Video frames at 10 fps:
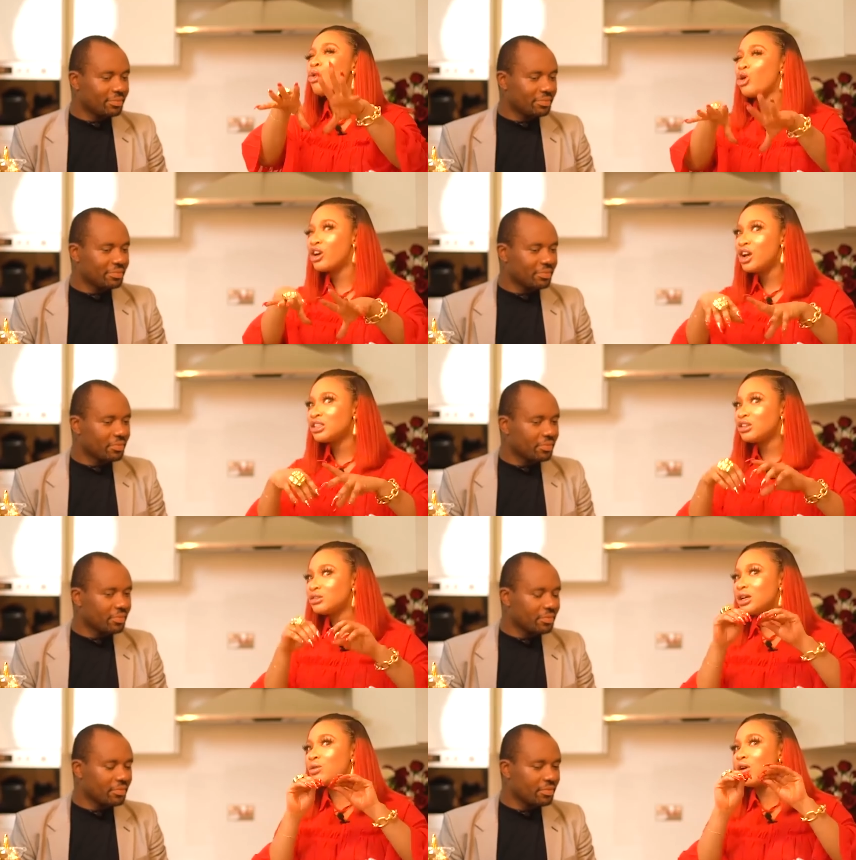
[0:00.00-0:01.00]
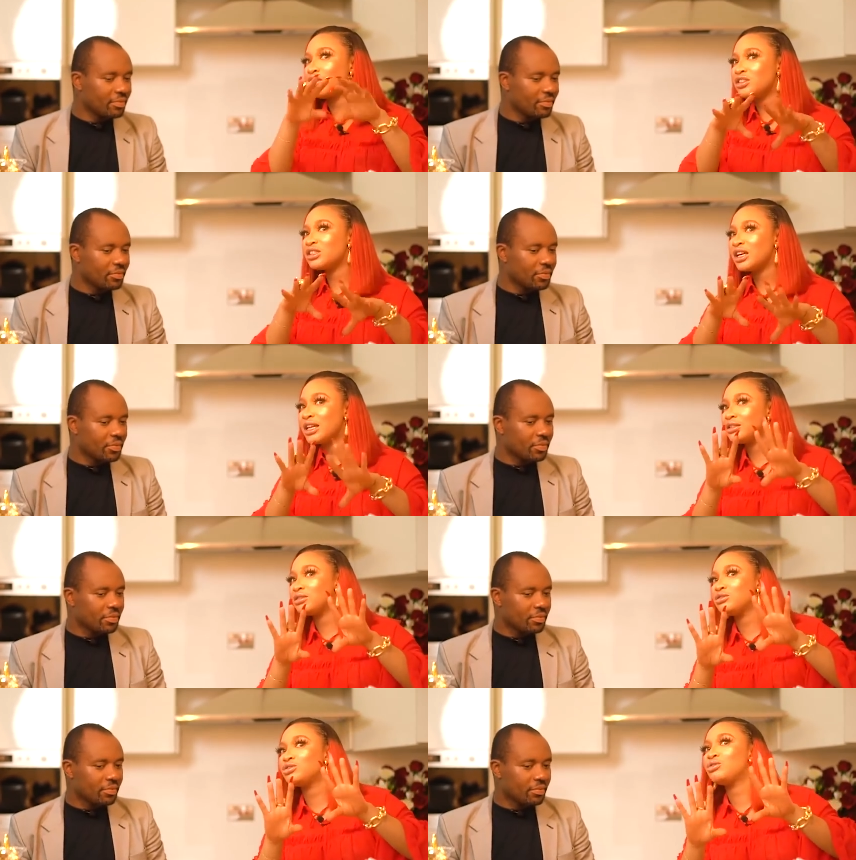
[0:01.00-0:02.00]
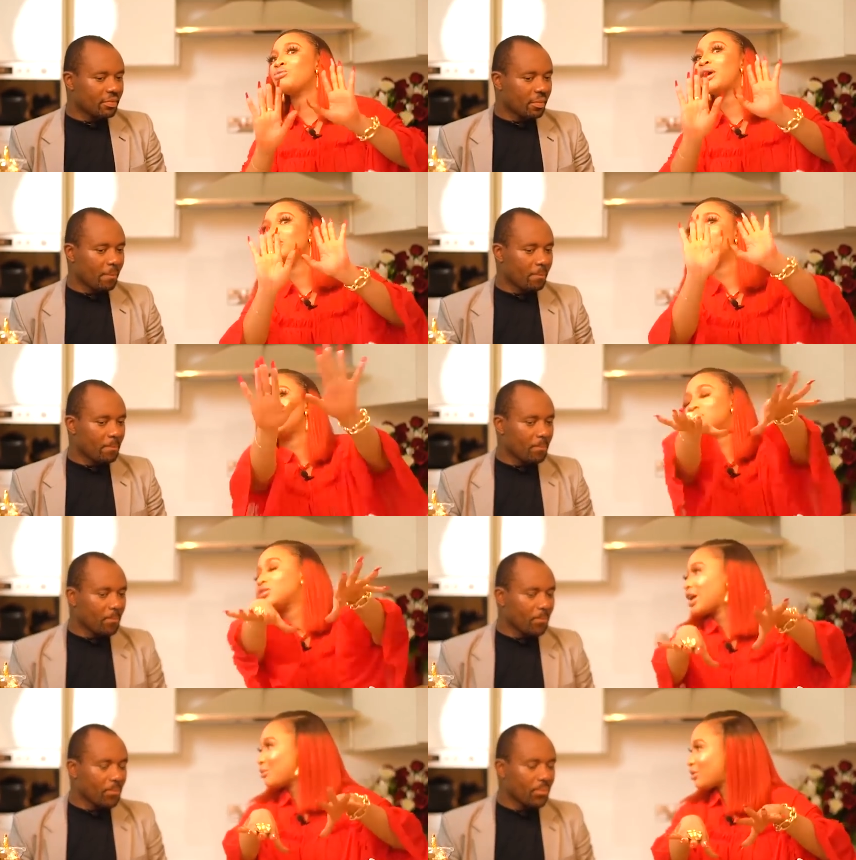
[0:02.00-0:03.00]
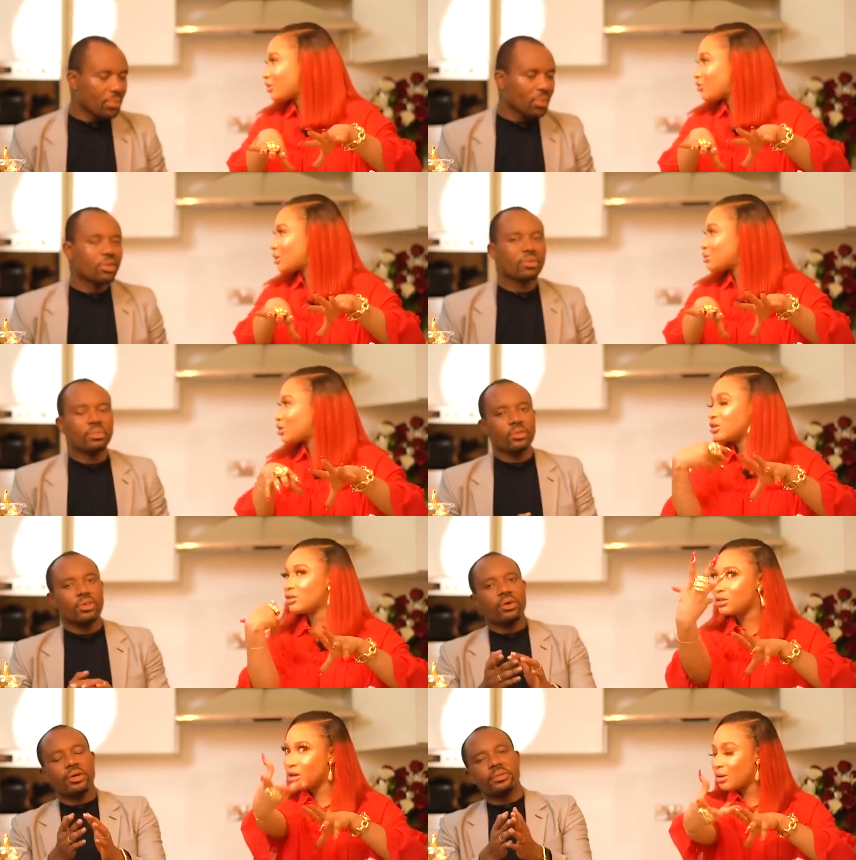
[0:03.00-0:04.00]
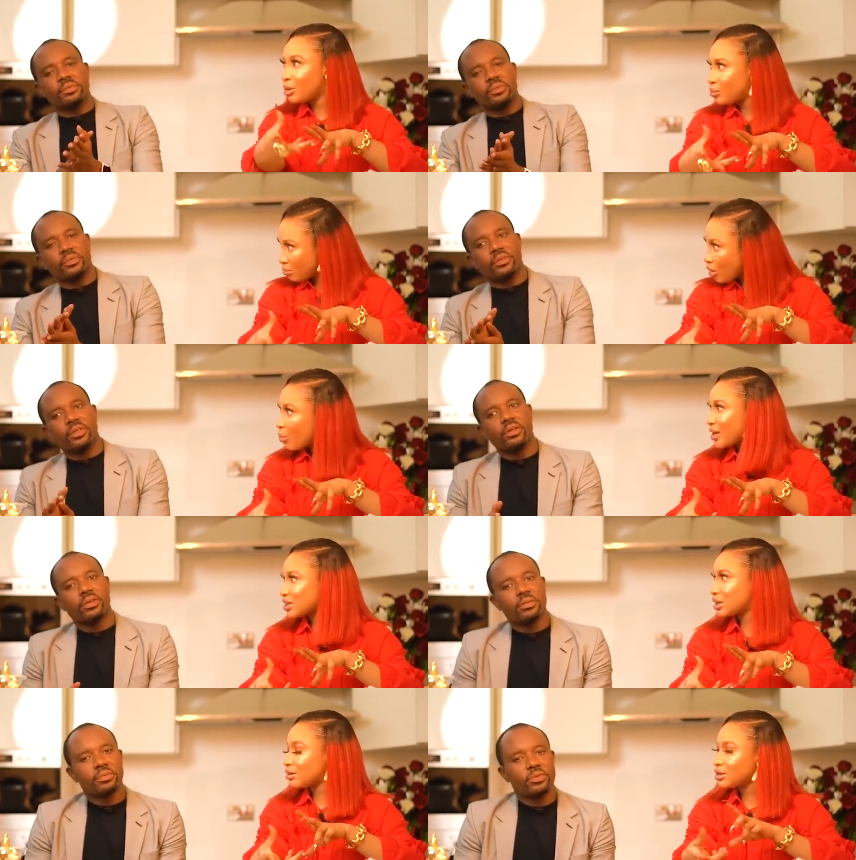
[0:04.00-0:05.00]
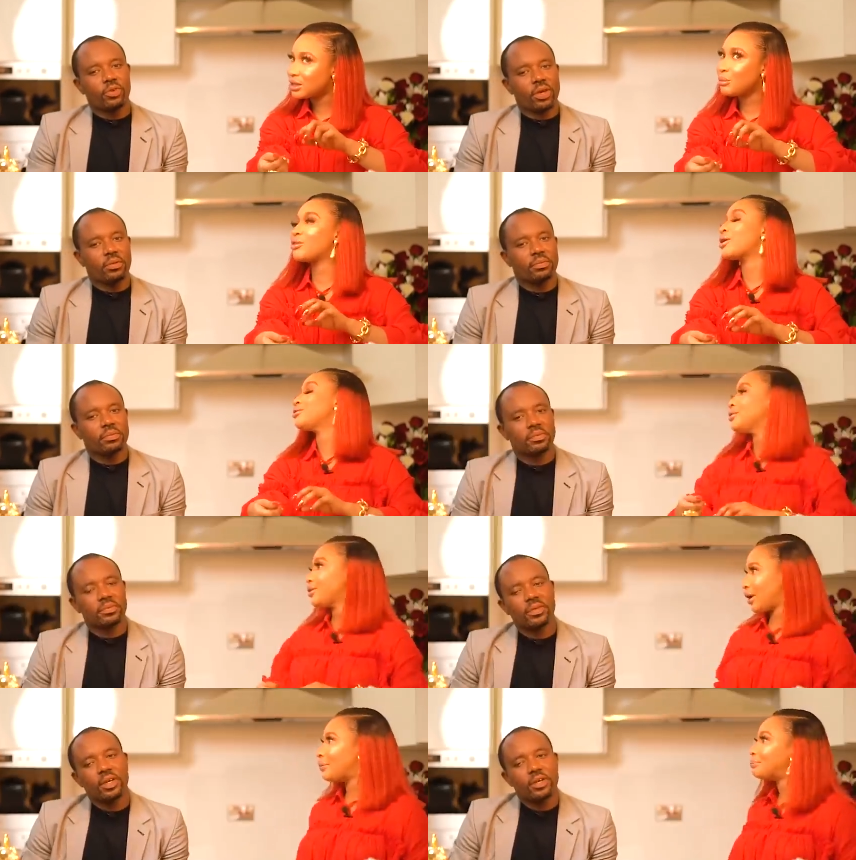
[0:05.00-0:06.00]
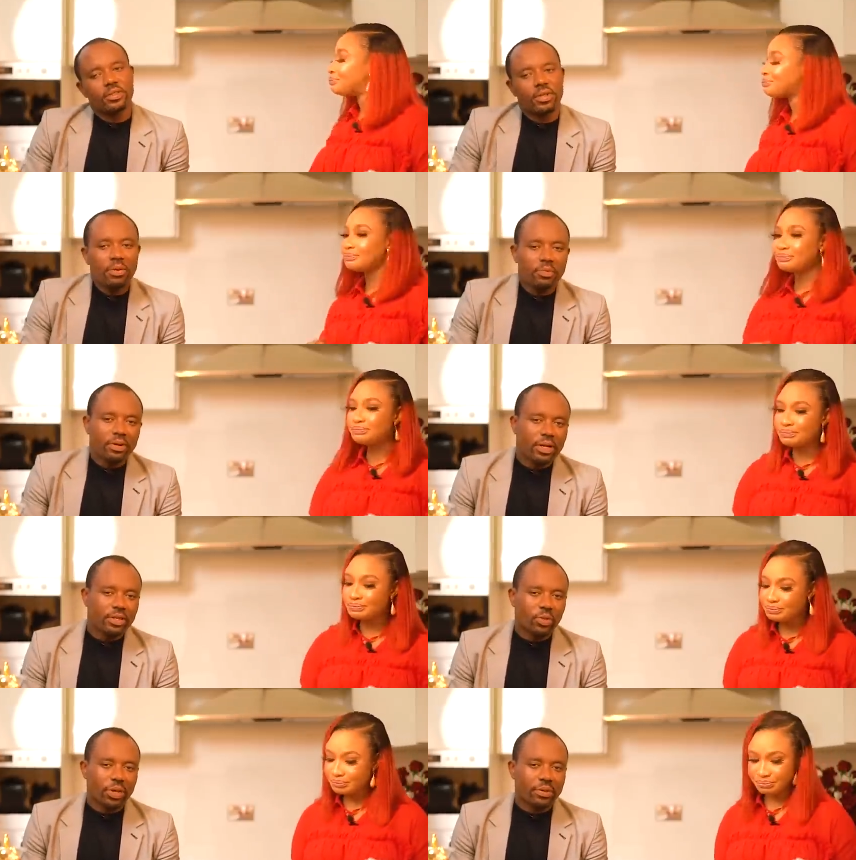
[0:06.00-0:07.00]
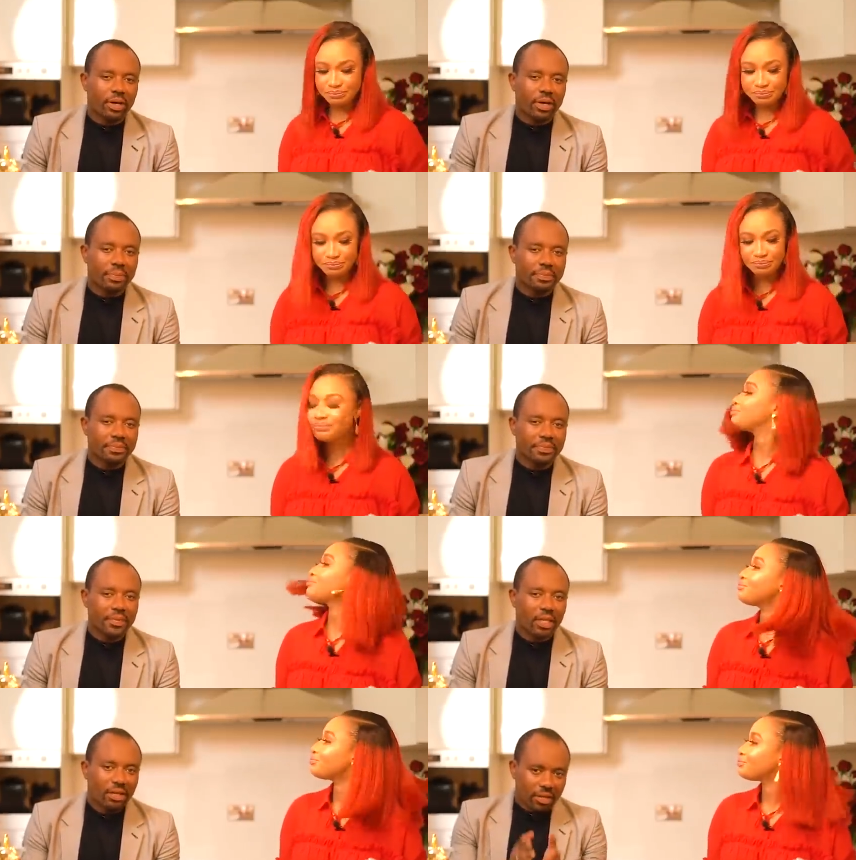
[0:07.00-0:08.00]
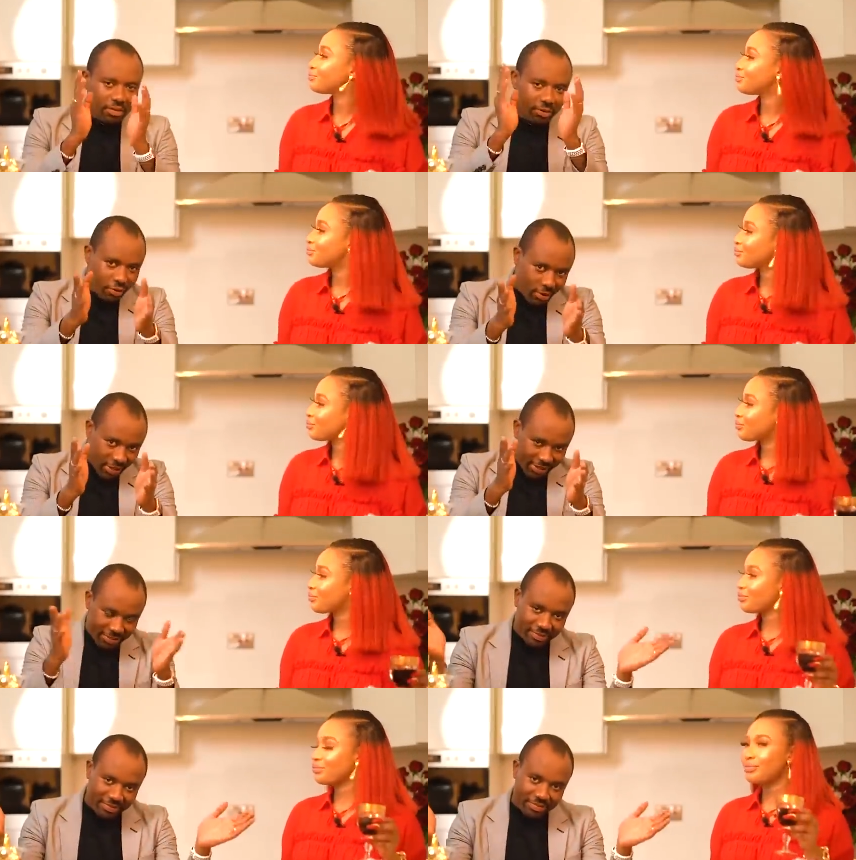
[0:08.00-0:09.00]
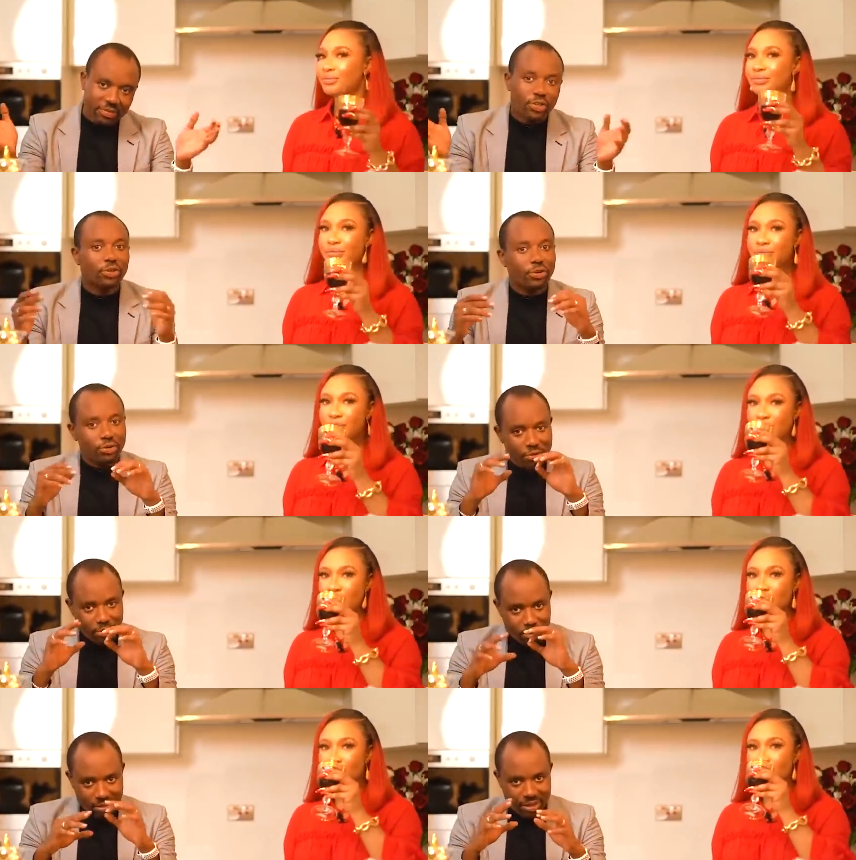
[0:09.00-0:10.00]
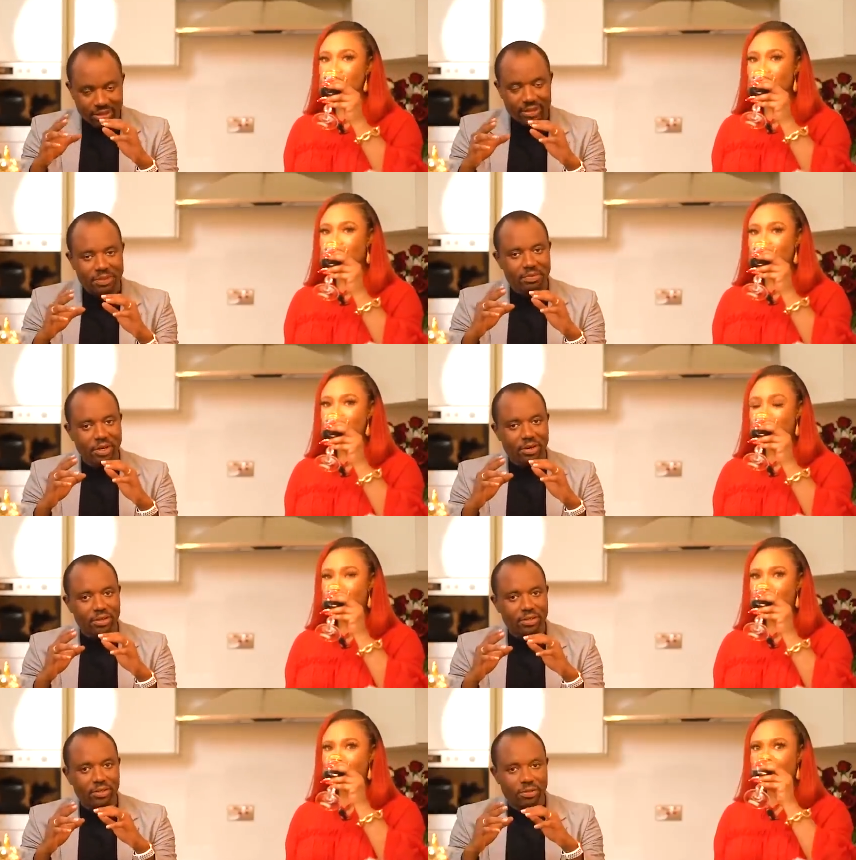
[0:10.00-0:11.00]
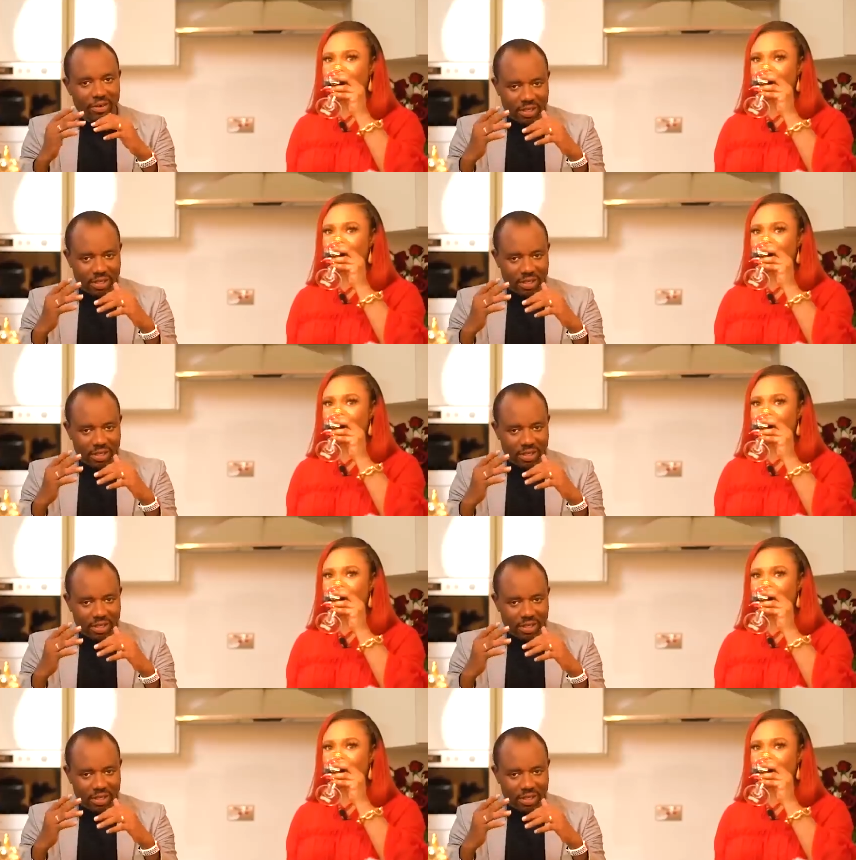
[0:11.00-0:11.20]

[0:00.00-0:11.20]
Speaker 1: more so they could understand and do it while doing it to the camera for them so it could right. be more personal this okay. time around
Speaker 2: yeah so let me put it this way um, viewers you know this because you've